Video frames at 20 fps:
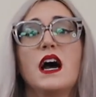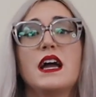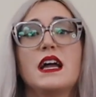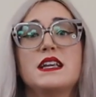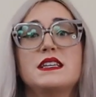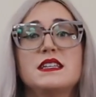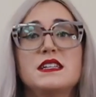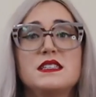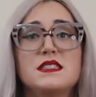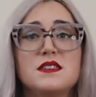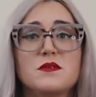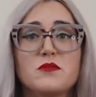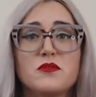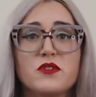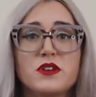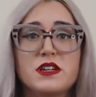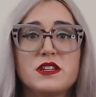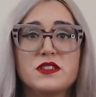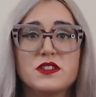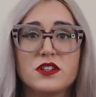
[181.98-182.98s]
I did some
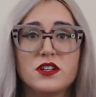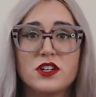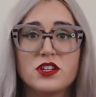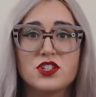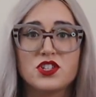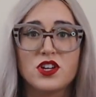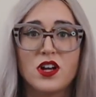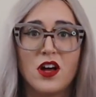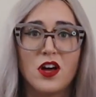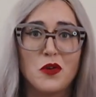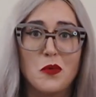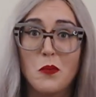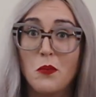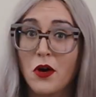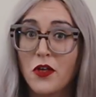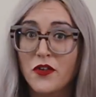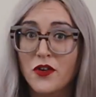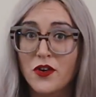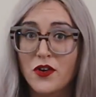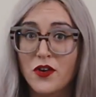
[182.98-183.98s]
research on
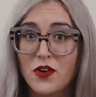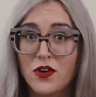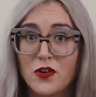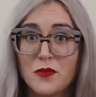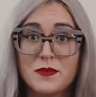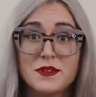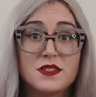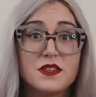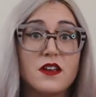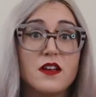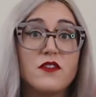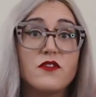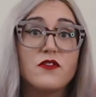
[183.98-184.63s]
mother herbs,